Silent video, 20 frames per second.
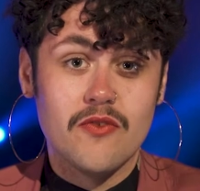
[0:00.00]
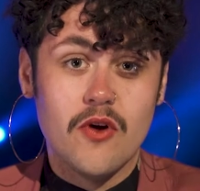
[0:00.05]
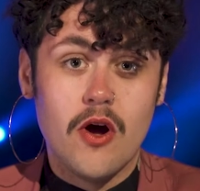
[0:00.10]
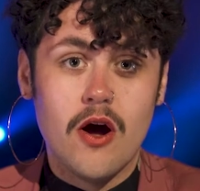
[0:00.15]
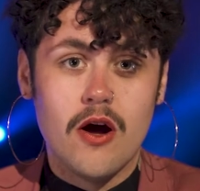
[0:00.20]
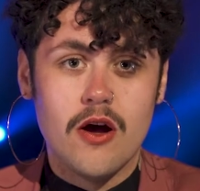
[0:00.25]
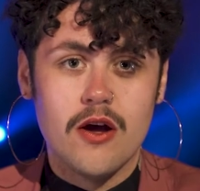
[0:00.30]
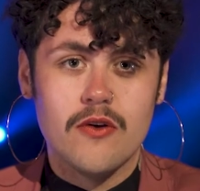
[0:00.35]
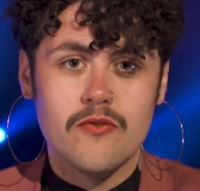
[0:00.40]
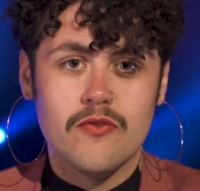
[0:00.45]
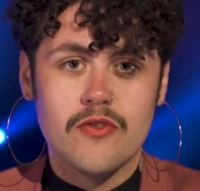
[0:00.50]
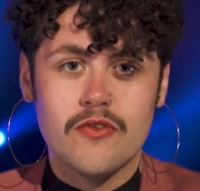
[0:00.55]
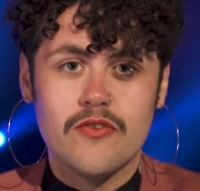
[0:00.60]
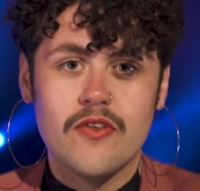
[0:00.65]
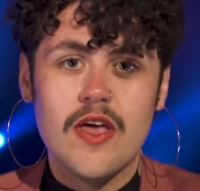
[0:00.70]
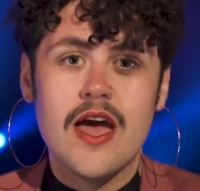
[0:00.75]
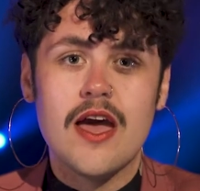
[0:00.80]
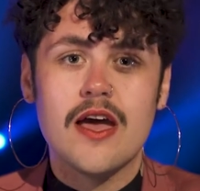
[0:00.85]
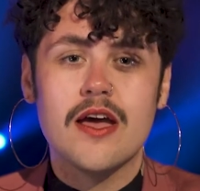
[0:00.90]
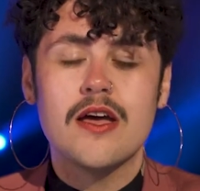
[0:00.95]
of heart of the
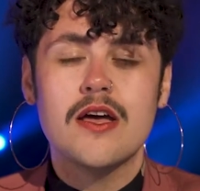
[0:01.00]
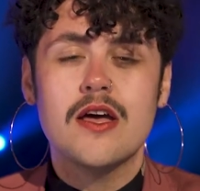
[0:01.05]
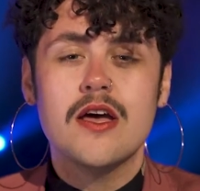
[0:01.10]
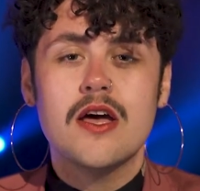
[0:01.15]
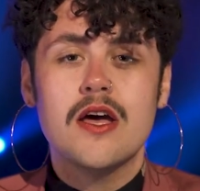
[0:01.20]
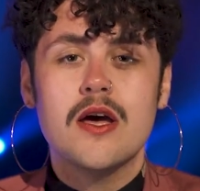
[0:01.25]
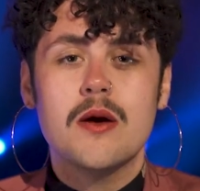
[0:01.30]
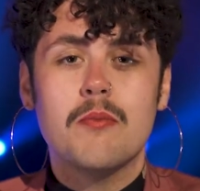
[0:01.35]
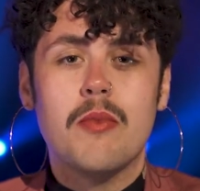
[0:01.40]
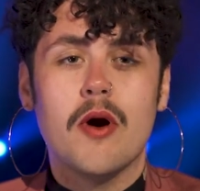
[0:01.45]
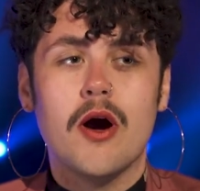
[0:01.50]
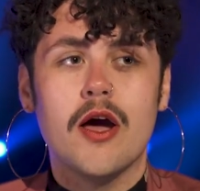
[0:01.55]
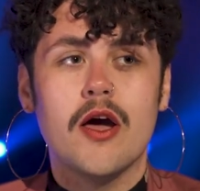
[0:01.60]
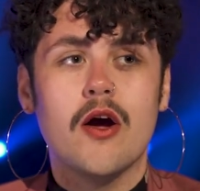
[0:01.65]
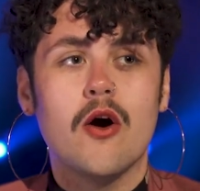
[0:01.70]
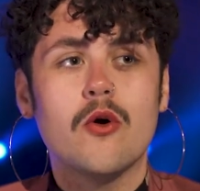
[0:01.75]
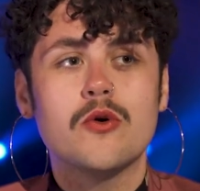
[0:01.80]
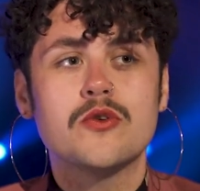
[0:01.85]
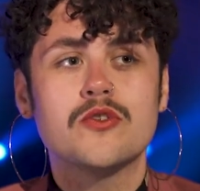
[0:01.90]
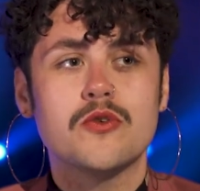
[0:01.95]
set. But
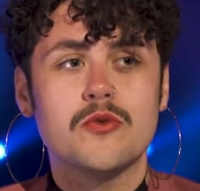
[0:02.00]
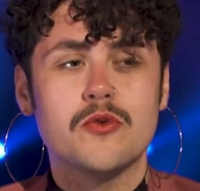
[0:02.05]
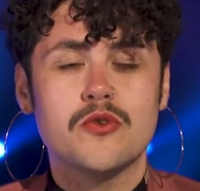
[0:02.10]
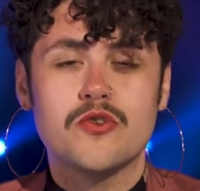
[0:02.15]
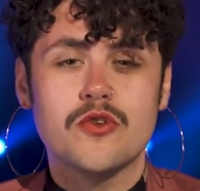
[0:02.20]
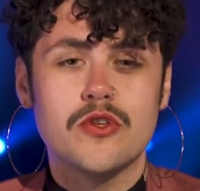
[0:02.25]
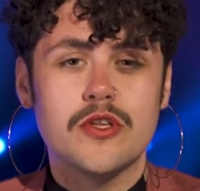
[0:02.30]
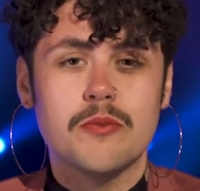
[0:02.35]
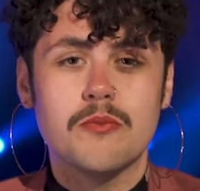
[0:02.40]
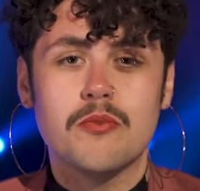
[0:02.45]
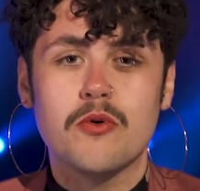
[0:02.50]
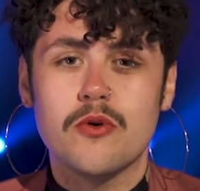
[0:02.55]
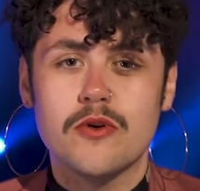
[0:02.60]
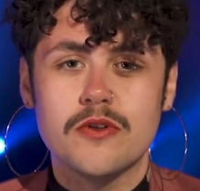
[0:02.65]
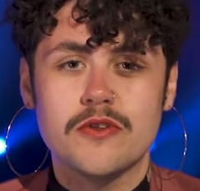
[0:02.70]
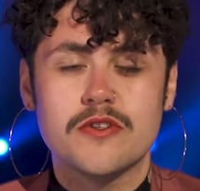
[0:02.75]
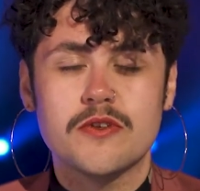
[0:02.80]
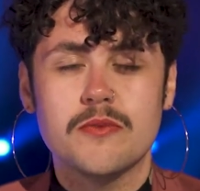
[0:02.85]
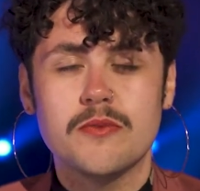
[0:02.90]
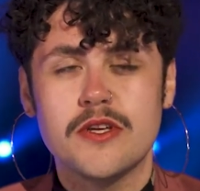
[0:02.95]
it also was really
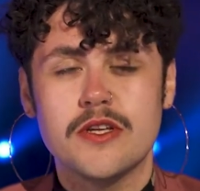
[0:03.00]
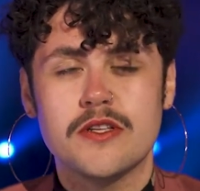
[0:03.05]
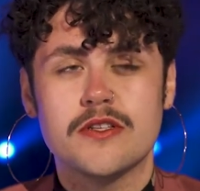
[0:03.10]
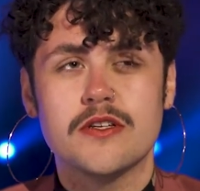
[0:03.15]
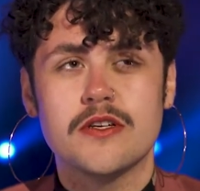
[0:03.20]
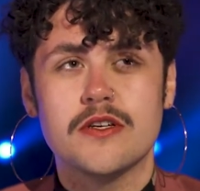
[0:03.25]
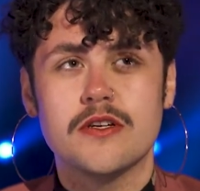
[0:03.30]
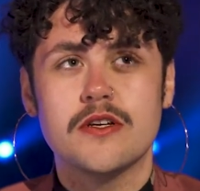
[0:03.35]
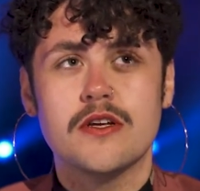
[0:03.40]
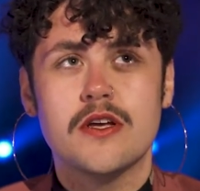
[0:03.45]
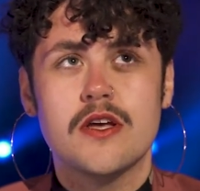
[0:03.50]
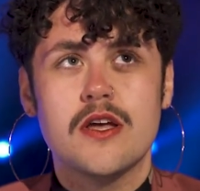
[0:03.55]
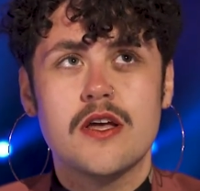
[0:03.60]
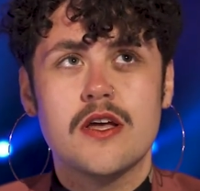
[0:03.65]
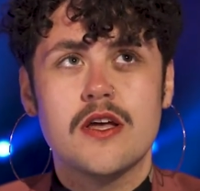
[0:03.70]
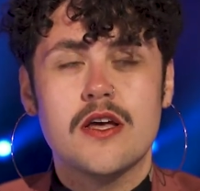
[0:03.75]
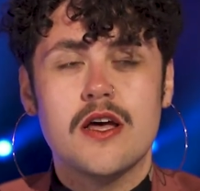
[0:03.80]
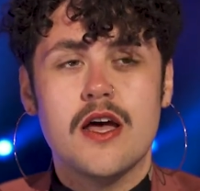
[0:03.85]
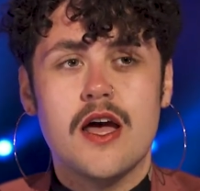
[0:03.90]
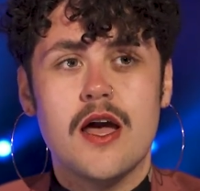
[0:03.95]
important to me to,
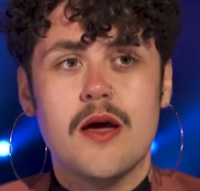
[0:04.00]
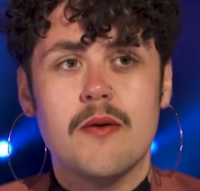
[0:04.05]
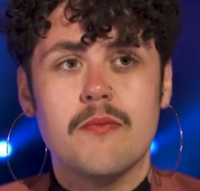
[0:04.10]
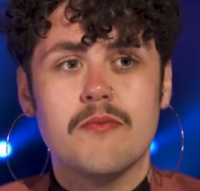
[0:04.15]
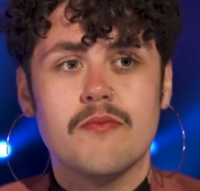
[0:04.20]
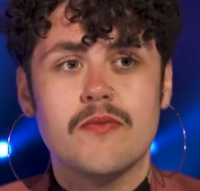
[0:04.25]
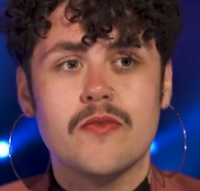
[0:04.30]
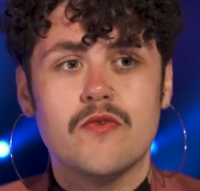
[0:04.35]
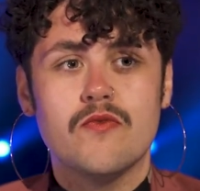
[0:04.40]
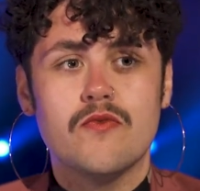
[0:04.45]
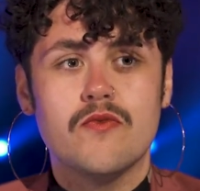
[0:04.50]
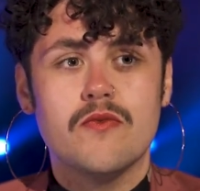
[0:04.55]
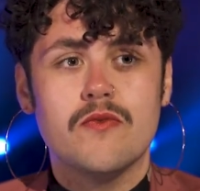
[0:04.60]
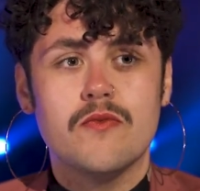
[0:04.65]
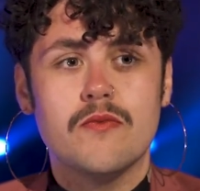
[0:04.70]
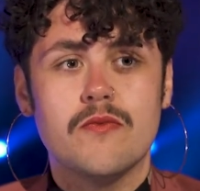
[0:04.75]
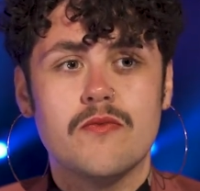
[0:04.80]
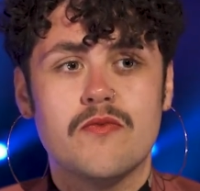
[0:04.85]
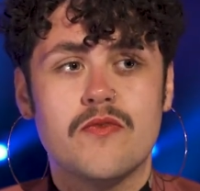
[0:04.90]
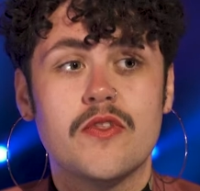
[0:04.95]

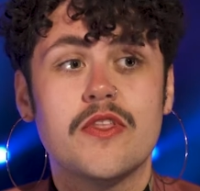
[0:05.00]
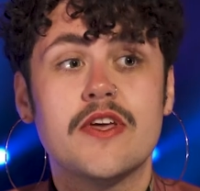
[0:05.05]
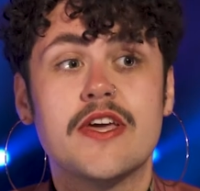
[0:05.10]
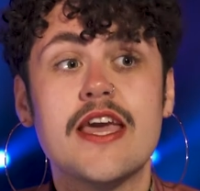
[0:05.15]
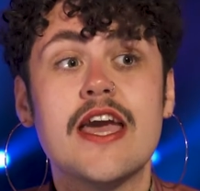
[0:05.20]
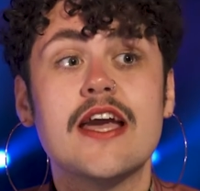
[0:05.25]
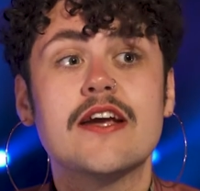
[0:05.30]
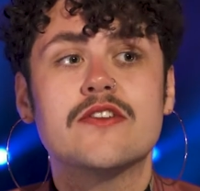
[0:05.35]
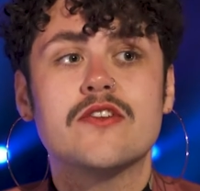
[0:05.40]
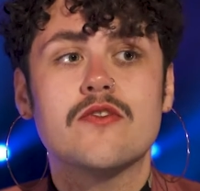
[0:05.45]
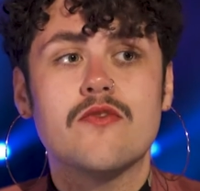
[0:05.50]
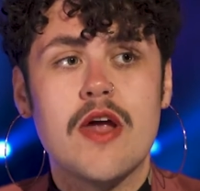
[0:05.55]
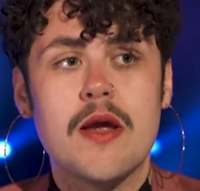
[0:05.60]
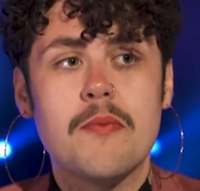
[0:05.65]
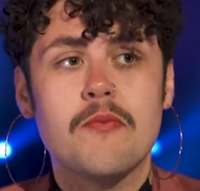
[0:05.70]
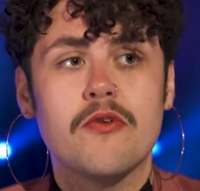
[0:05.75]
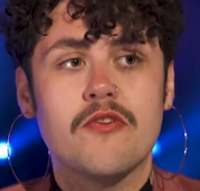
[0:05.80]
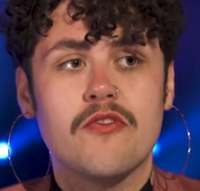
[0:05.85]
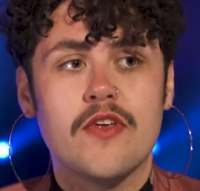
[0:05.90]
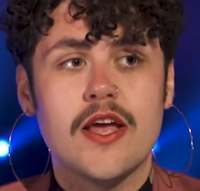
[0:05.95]
for the gig to
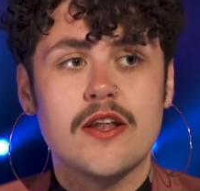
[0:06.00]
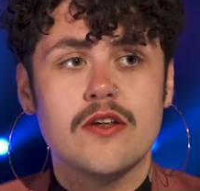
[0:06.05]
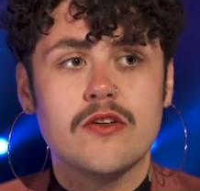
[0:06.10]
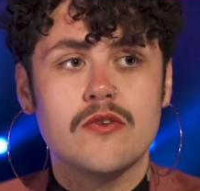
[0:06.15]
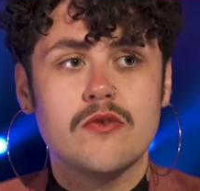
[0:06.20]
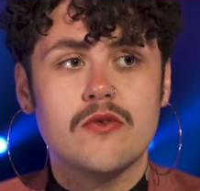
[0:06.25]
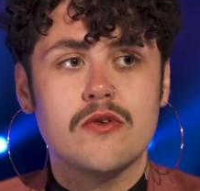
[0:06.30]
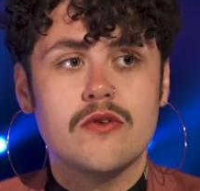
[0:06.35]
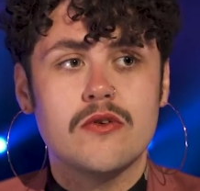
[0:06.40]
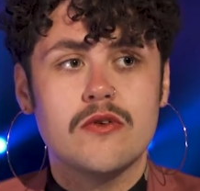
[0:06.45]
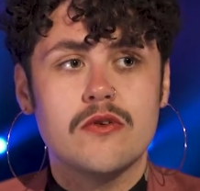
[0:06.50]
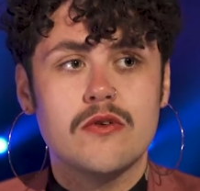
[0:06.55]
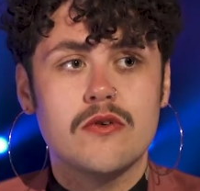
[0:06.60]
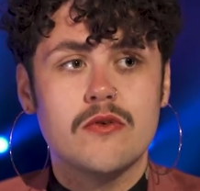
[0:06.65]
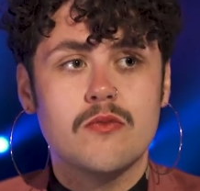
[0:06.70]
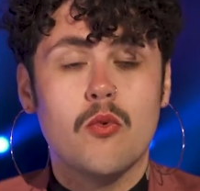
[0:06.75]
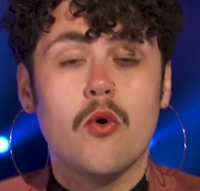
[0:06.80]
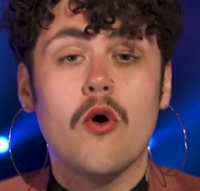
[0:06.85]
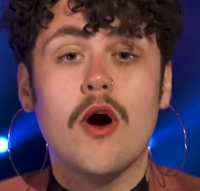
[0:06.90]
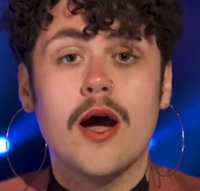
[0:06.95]
represent
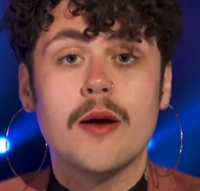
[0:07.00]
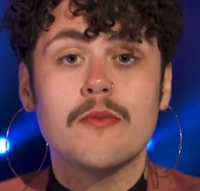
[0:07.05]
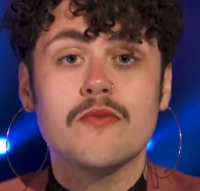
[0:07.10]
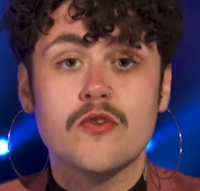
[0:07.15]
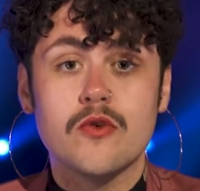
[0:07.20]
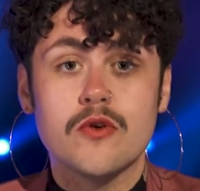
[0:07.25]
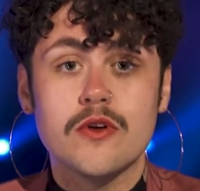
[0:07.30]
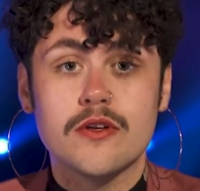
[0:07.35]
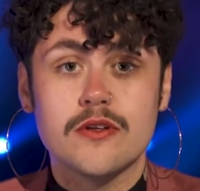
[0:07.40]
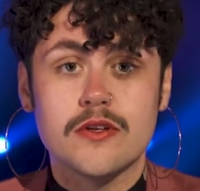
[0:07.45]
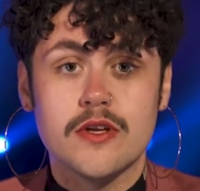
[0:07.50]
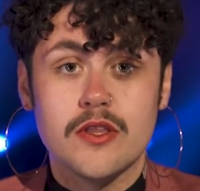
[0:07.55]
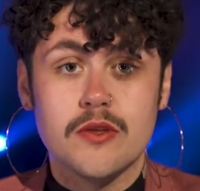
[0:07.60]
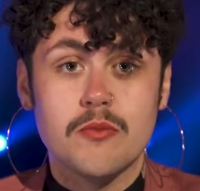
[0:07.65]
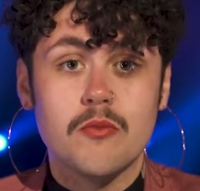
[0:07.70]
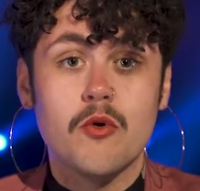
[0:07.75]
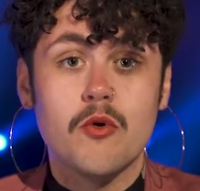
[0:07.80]
what I'm doing at the